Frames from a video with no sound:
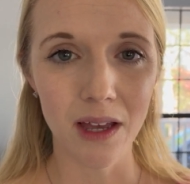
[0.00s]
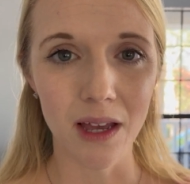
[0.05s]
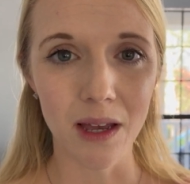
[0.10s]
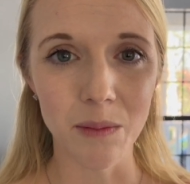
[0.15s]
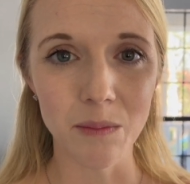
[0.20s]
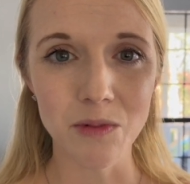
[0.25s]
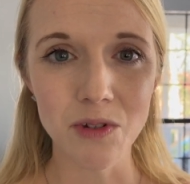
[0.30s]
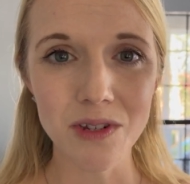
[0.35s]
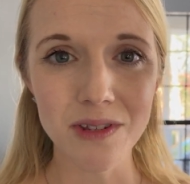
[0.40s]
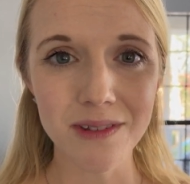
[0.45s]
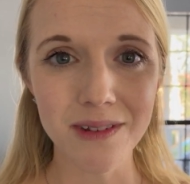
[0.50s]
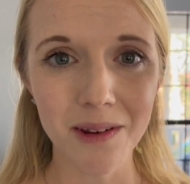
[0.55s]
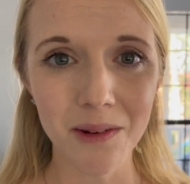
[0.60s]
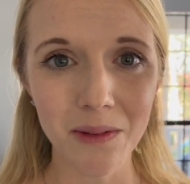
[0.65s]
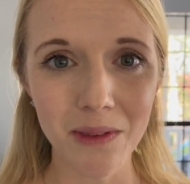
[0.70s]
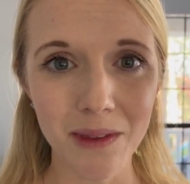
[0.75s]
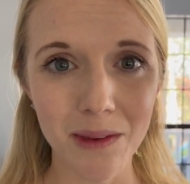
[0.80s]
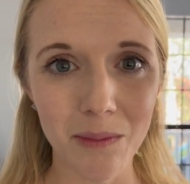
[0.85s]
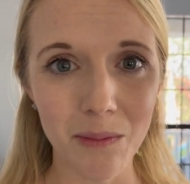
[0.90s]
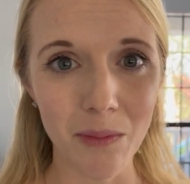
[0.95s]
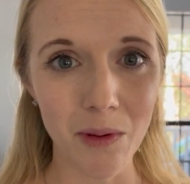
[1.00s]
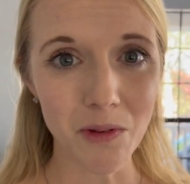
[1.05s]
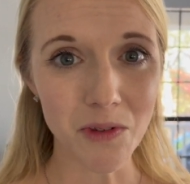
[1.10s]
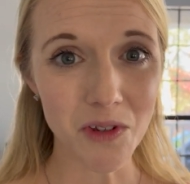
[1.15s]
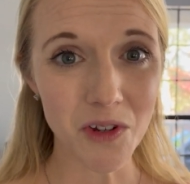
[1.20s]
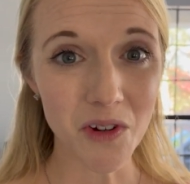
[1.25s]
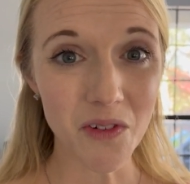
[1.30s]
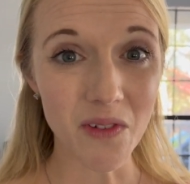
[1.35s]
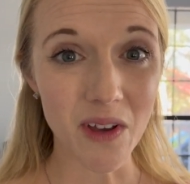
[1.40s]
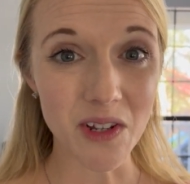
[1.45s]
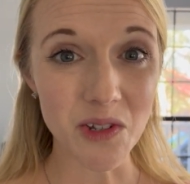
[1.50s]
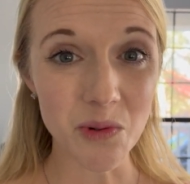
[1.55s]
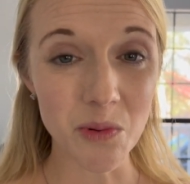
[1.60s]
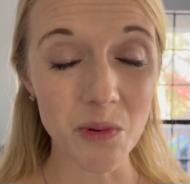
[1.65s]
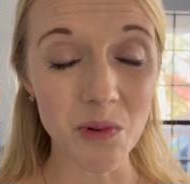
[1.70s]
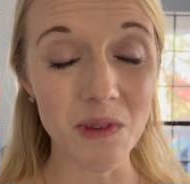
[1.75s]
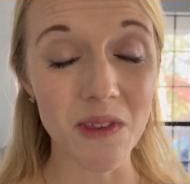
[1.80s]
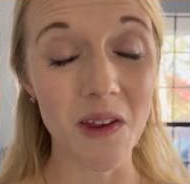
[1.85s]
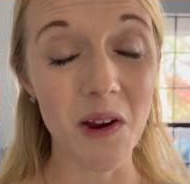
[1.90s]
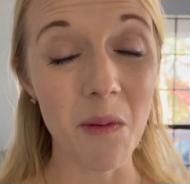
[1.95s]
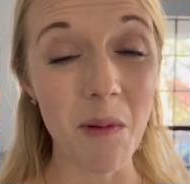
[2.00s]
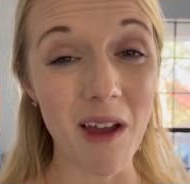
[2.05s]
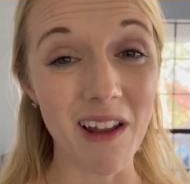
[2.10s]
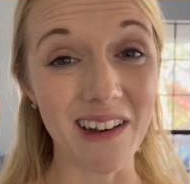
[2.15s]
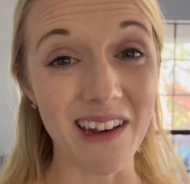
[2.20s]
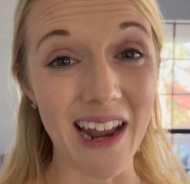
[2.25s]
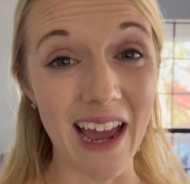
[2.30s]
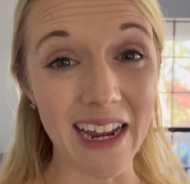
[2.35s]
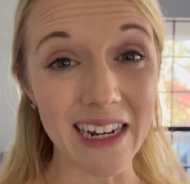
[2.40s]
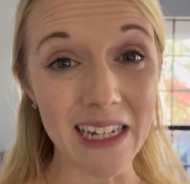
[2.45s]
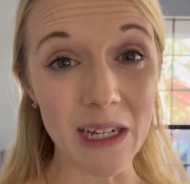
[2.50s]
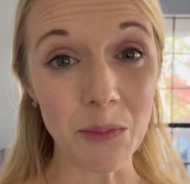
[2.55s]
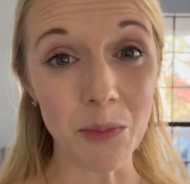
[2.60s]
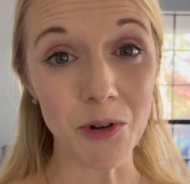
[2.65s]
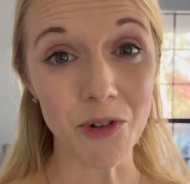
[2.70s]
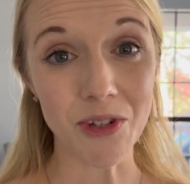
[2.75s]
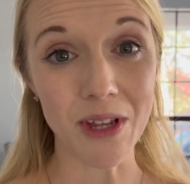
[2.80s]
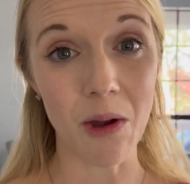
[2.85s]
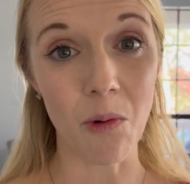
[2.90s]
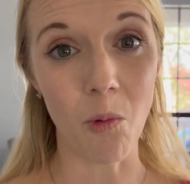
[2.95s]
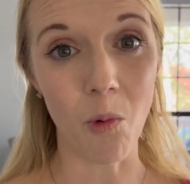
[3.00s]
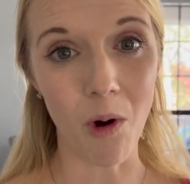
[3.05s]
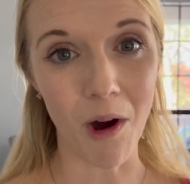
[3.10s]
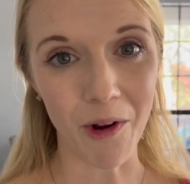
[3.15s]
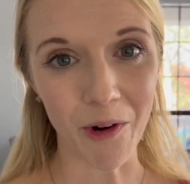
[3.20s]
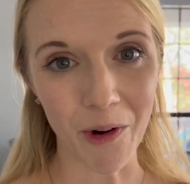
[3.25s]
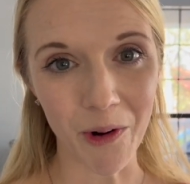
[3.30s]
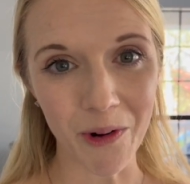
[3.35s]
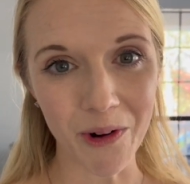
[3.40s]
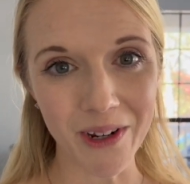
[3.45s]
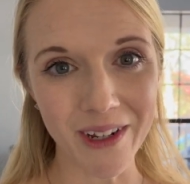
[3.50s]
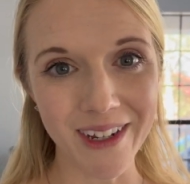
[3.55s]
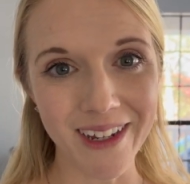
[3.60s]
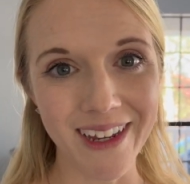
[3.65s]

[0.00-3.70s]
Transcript: Just know that most of your vegetables, they're about 90% water.